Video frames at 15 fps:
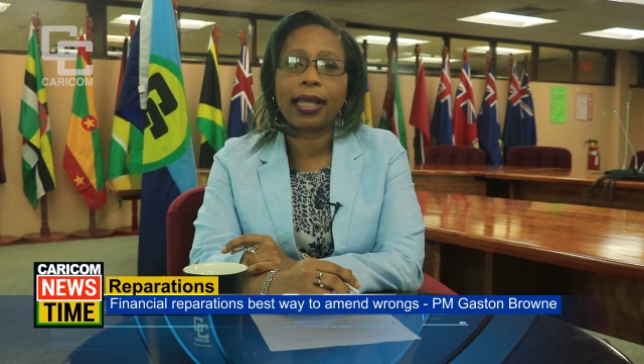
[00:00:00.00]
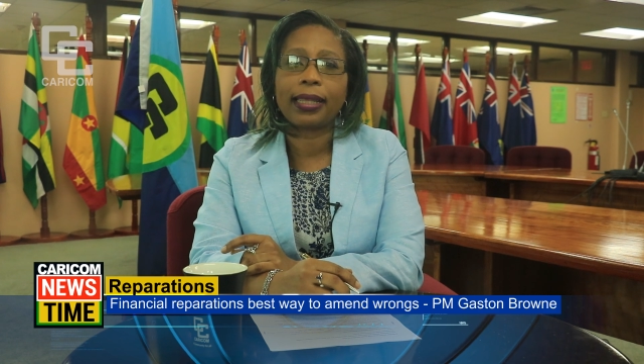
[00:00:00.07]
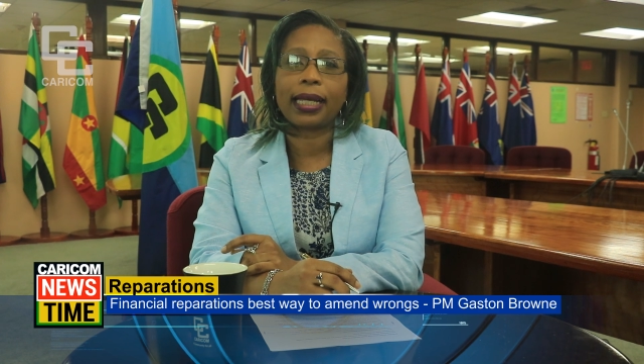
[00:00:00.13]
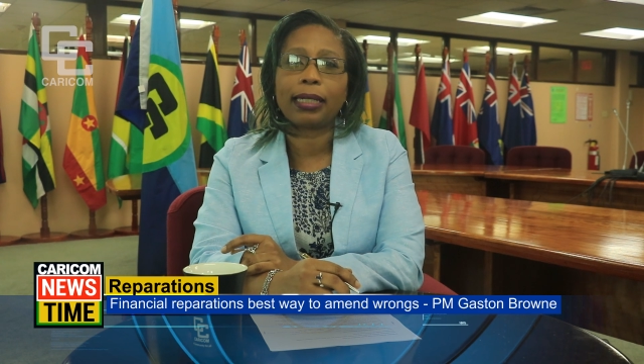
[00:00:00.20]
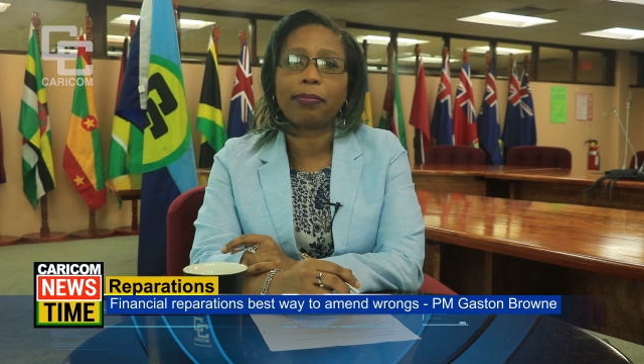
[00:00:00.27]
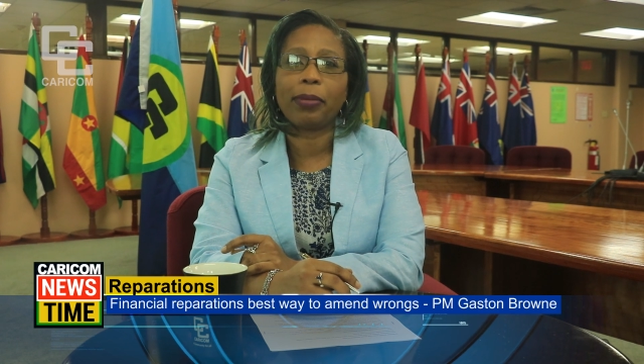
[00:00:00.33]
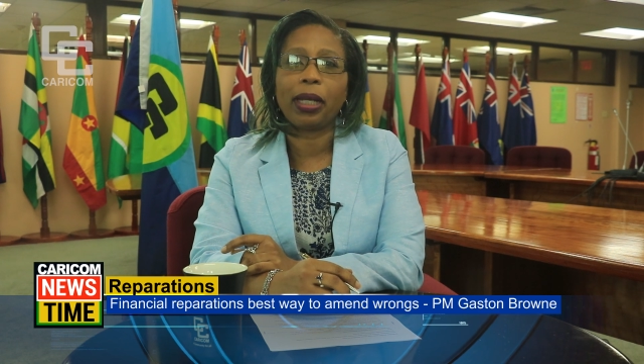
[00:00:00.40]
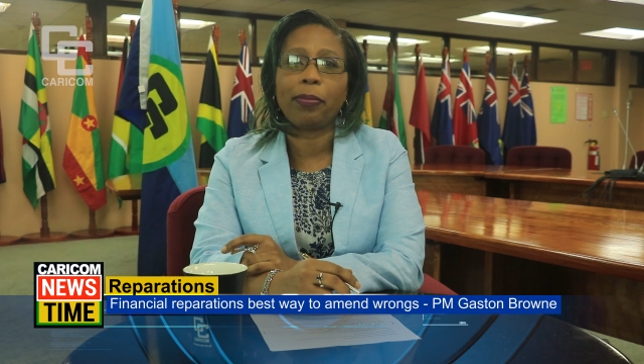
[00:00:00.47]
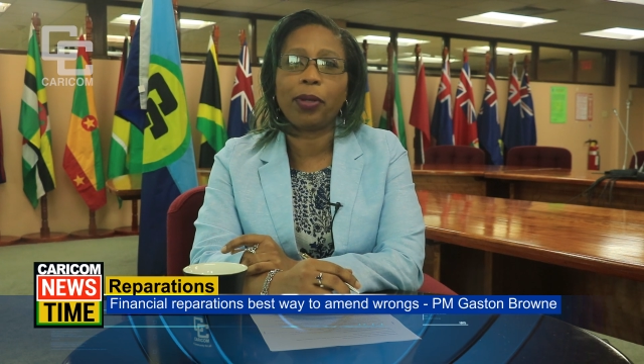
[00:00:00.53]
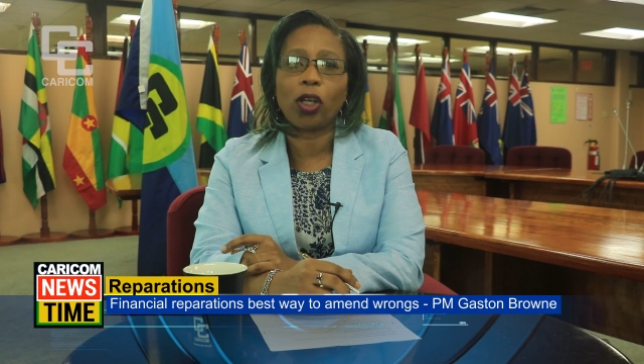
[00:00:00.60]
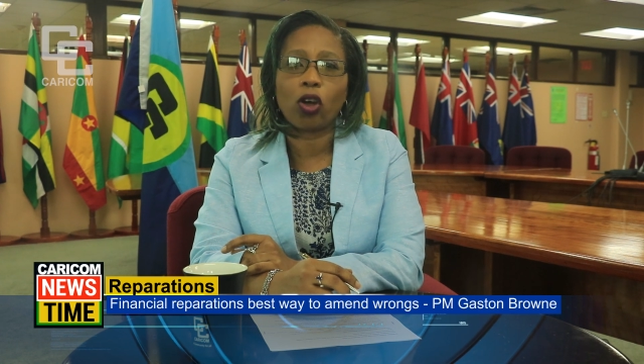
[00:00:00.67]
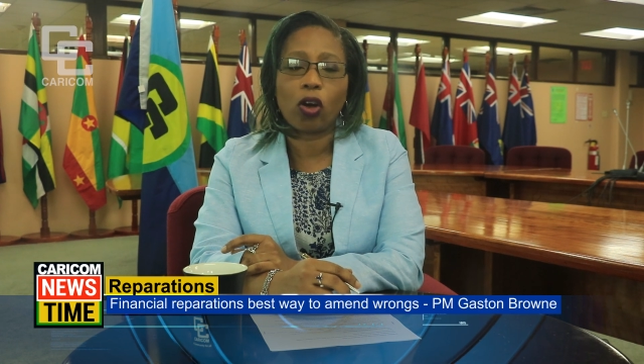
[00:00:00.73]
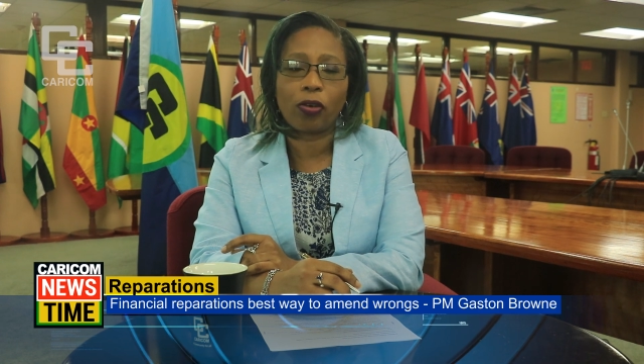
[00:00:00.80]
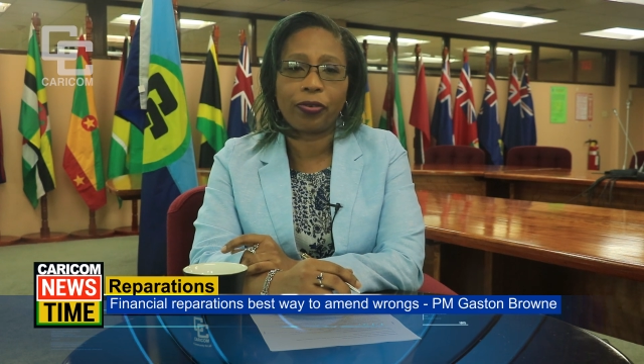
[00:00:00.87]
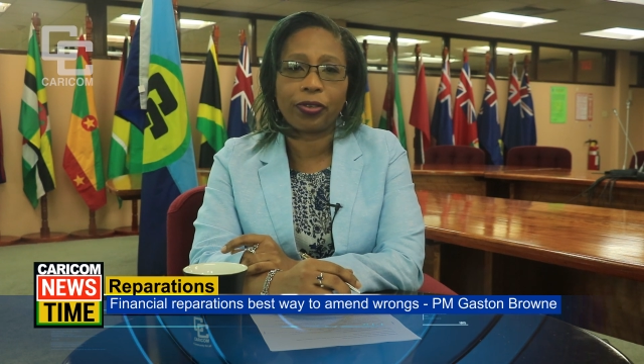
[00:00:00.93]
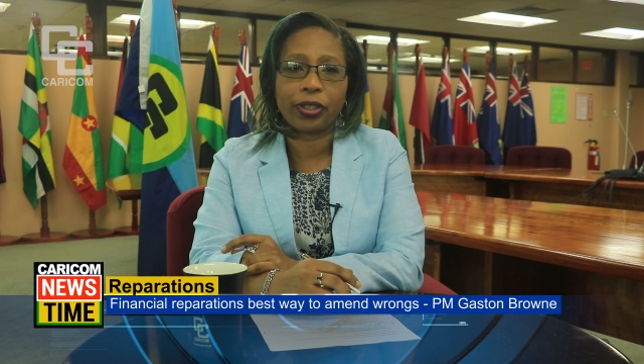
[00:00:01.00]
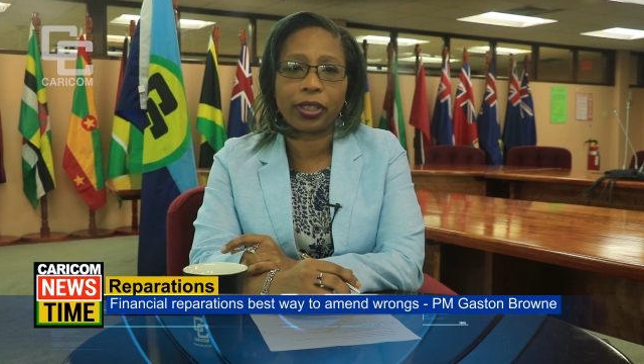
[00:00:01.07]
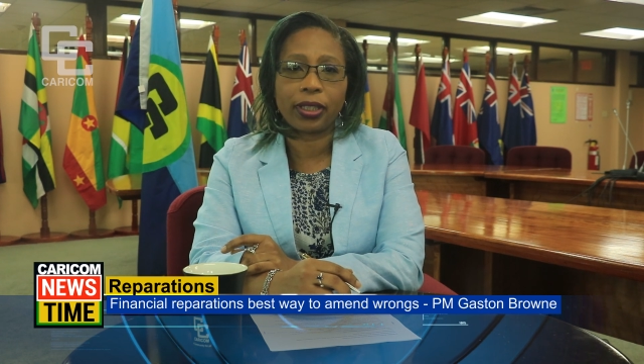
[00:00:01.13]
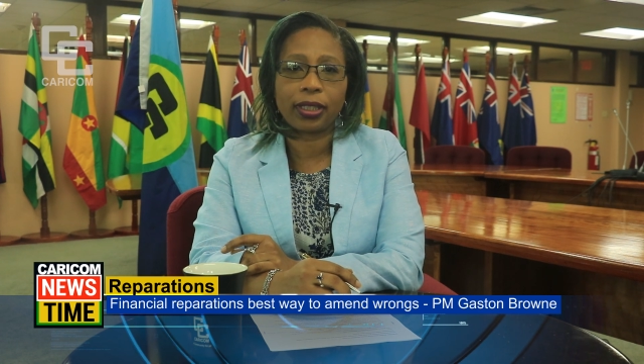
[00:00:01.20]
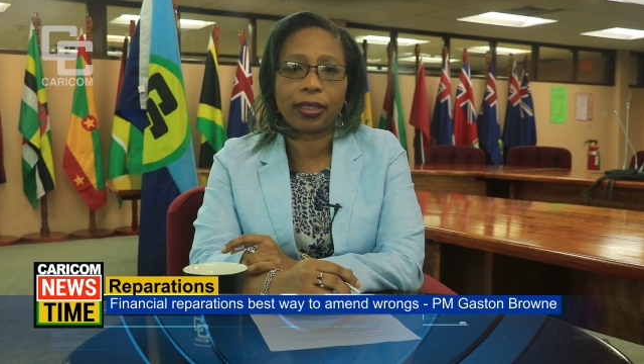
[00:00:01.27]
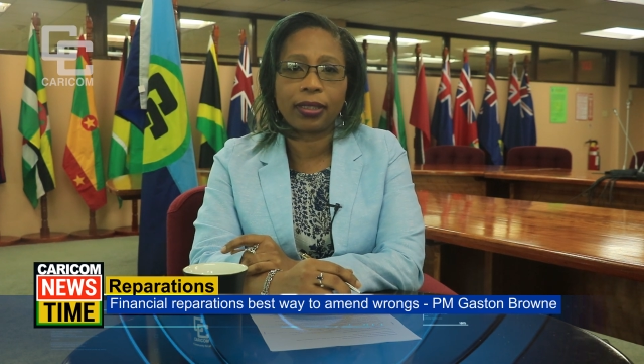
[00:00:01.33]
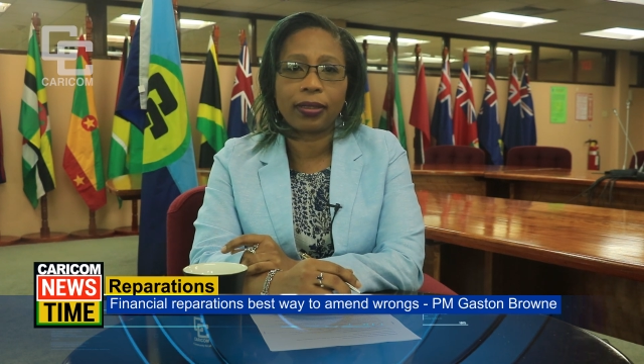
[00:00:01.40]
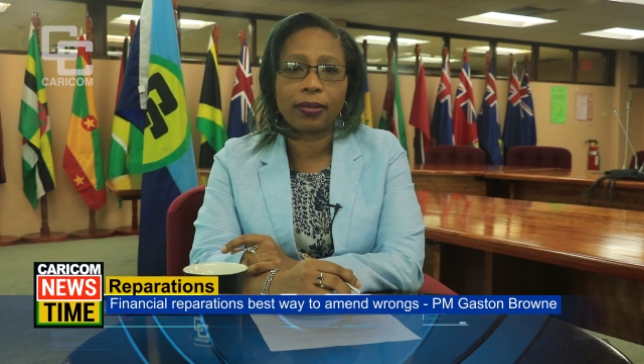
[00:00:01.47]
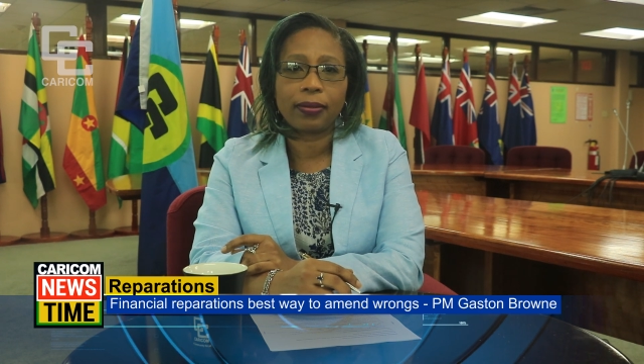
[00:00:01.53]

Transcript: that may be offered.